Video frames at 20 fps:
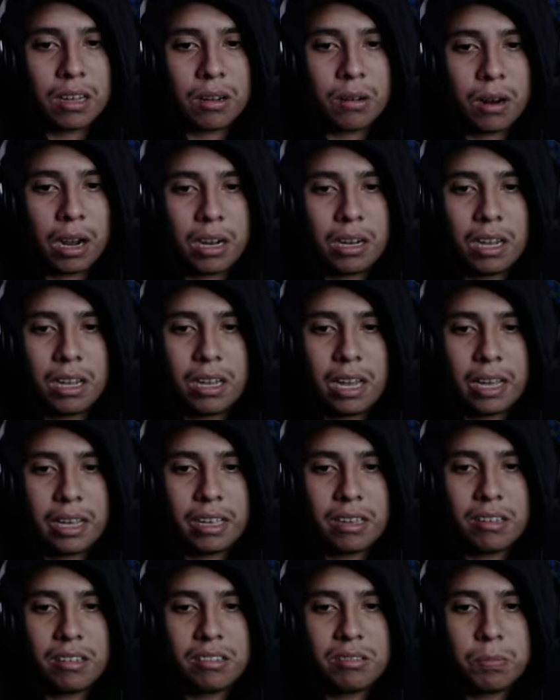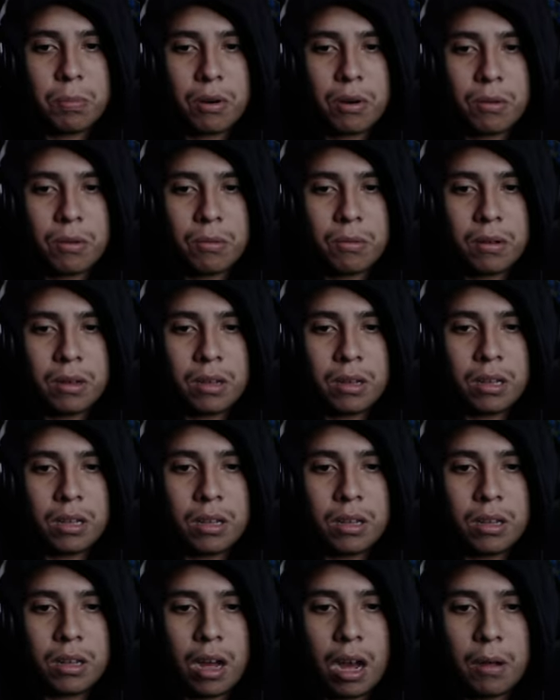I'm not liking this, bro.
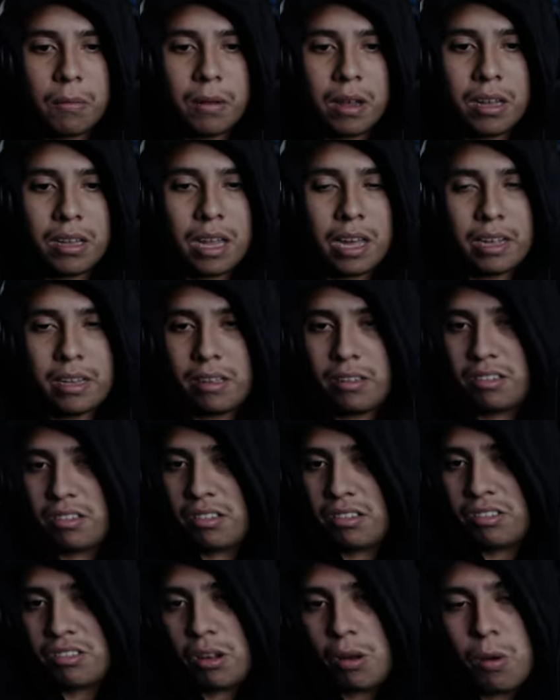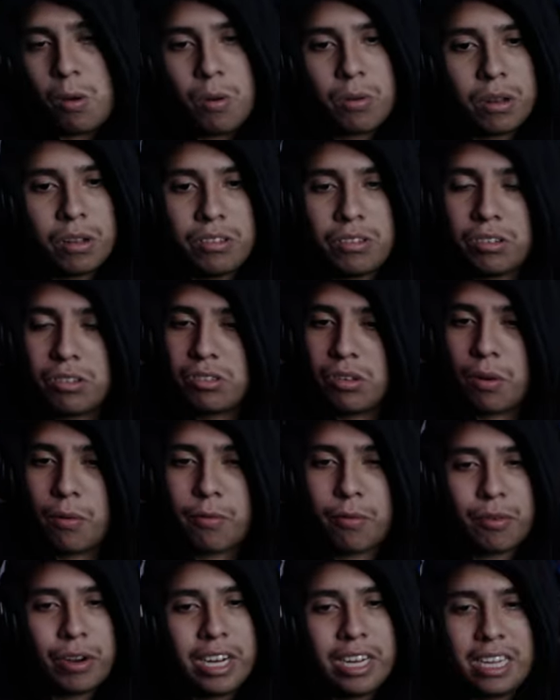I'm not like this is so this is so
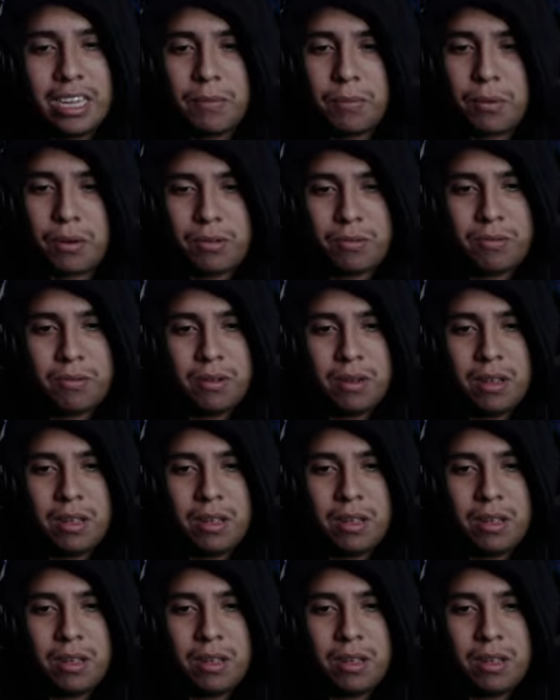freaky, bro.